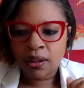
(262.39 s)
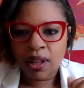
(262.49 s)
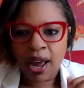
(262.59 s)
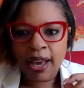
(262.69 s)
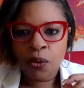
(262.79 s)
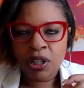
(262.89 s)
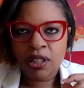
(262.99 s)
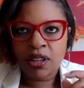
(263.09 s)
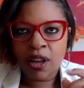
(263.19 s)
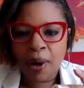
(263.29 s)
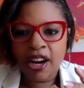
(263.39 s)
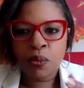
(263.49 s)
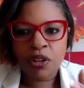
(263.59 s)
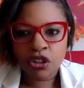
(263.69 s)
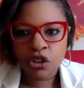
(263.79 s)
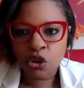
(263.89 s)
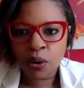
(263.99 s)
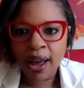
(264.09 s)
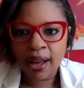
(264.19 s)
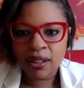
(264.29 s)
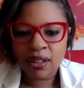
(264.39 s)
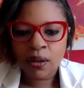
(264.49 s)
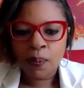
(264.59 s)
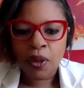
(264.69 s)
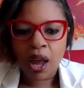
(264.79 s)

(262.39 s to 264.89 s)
Like when somebody was stressed,